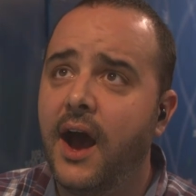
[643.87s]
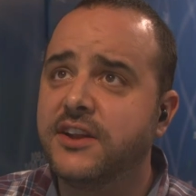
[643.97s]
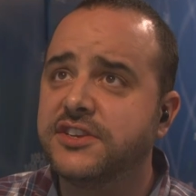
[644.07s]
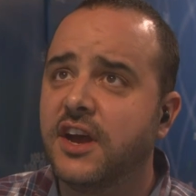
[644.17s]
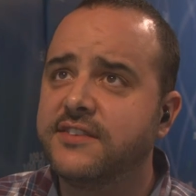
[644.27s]

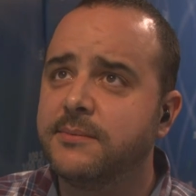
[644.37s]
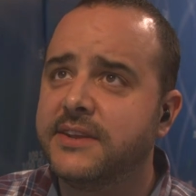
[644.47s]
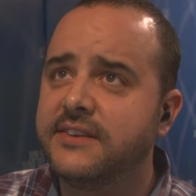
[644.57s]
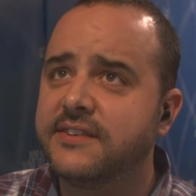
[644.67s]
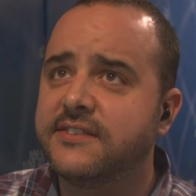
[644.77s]
just saw some
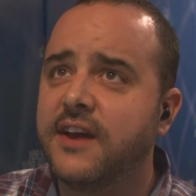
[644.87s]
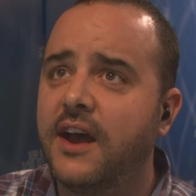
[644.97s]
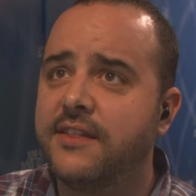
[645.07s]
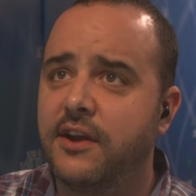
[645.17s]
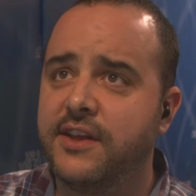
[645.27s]
decent
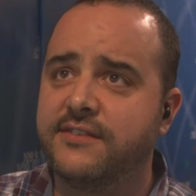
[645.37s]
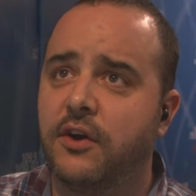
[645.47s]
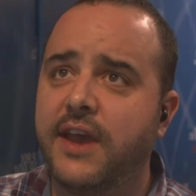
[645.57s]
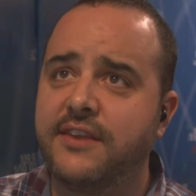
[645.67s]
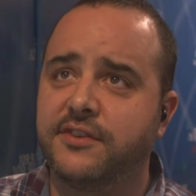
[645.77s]
size. There it is.
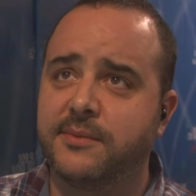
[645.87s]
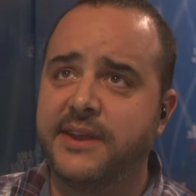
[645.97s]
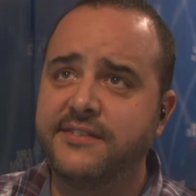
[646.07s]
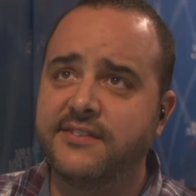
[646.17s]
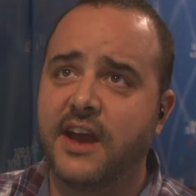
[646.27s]
Okay, so some
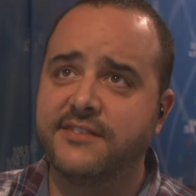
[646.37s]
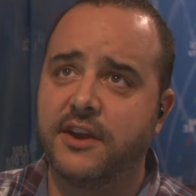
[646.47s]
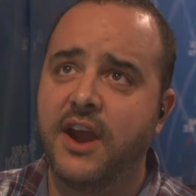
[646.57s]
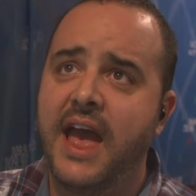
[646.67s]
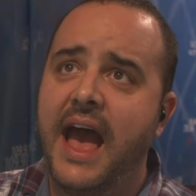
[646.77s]
decent size
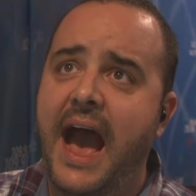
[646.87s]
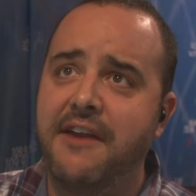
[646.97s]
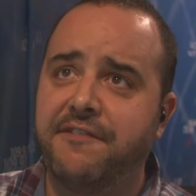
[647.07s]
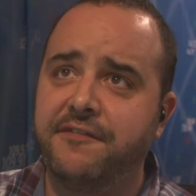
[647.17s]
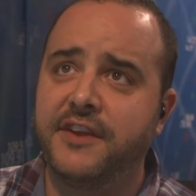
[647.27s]
here
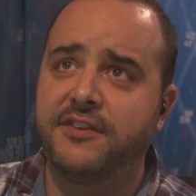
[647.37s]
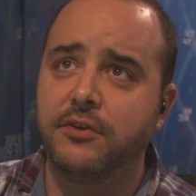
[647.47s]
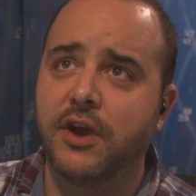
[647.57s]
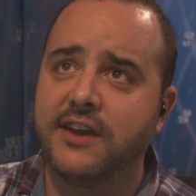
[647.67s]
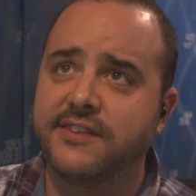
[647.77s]
at
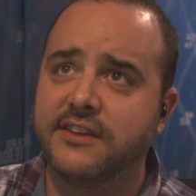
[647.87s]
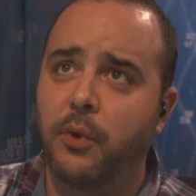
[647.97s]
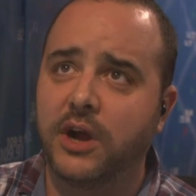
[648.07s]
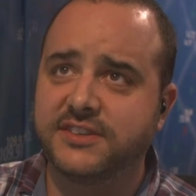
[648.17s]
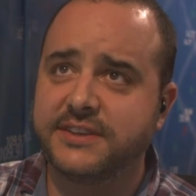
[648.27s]
52, guys. Let's
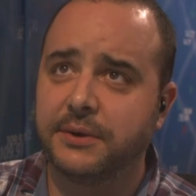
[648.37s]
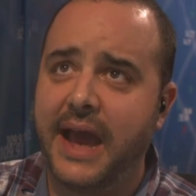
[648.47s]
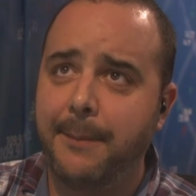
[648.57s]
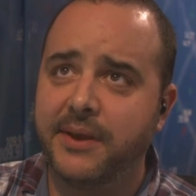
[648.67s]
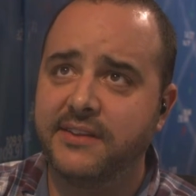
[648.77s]
watch and see what
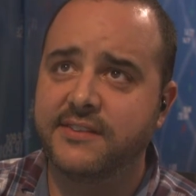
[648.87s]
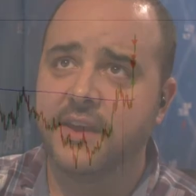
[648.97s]
happens.